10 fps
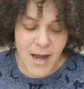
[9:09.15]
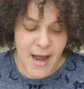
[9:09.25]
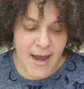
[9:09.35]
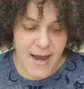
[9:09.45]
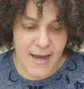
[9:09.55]

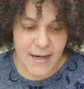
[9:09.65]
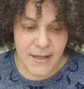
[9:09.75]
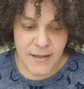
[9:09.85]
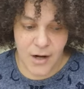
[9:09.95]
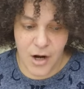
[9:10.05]

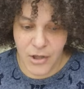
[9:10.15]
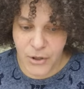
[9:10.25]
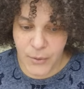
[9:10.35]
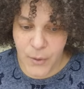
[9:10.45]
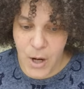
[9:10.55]
And
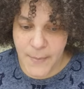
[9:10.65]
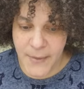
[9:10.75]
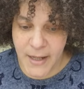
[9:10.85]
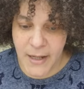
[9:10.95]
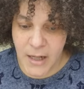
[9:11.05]
also I'm
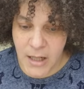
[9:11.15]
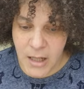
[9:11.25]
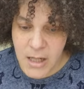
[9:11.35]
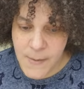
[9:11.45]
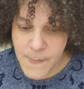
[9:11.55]
thinking
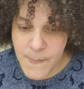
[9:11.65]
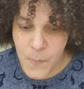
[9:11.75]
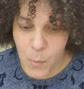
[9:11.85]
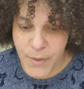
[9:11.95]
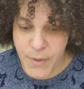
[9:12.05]

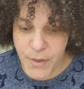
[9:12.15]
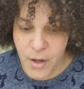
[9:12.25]
with